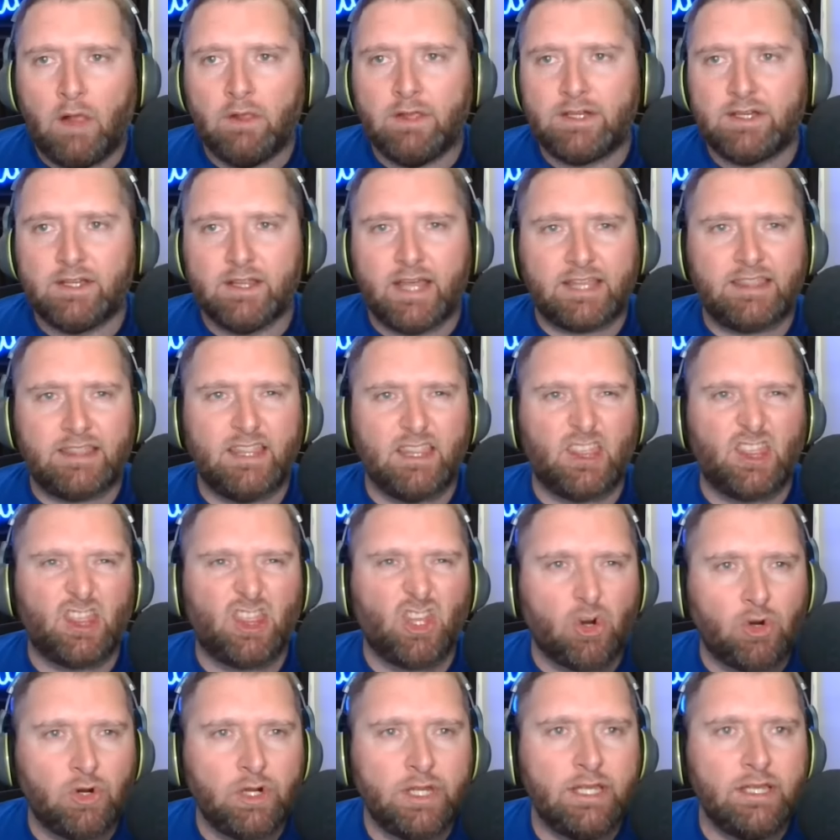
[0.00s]
under, like,
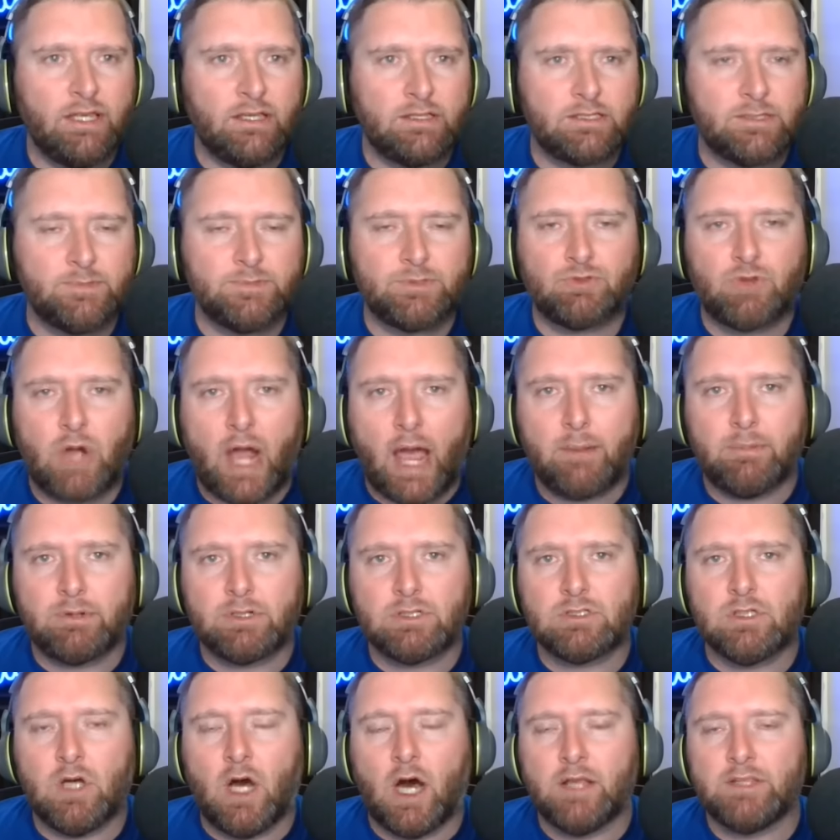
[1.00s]
30
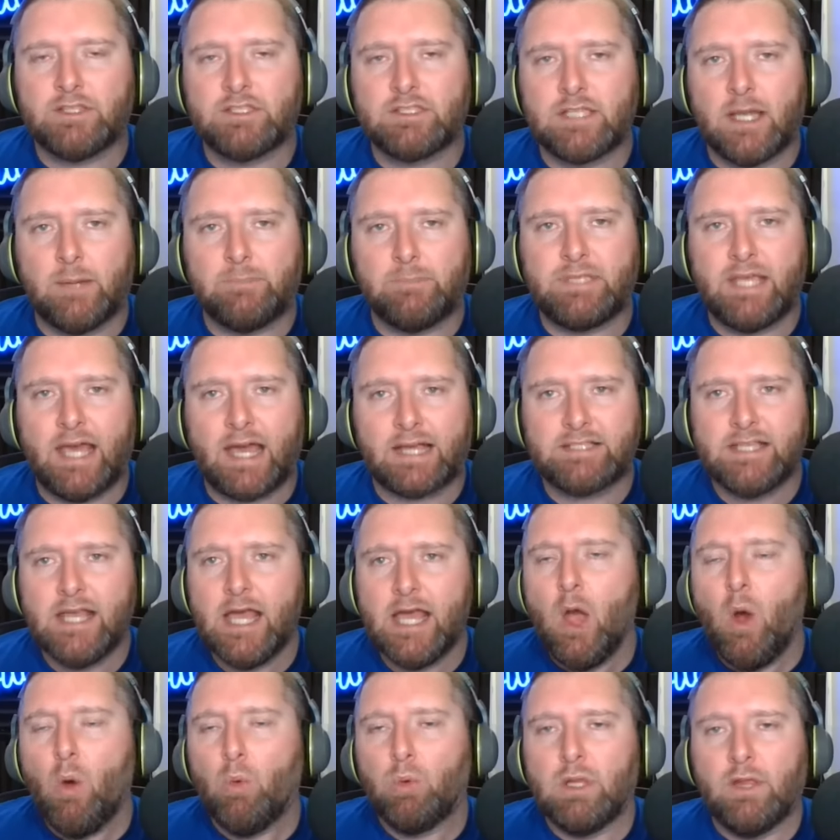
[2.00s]
subscribers on Subtext.
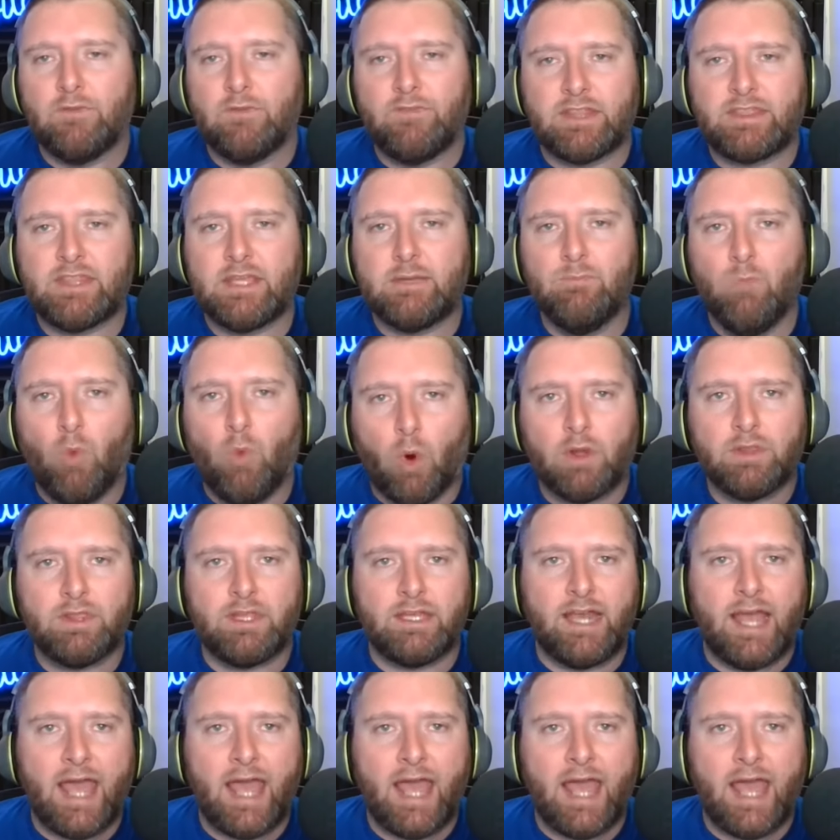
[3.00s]
We'd love nothing more than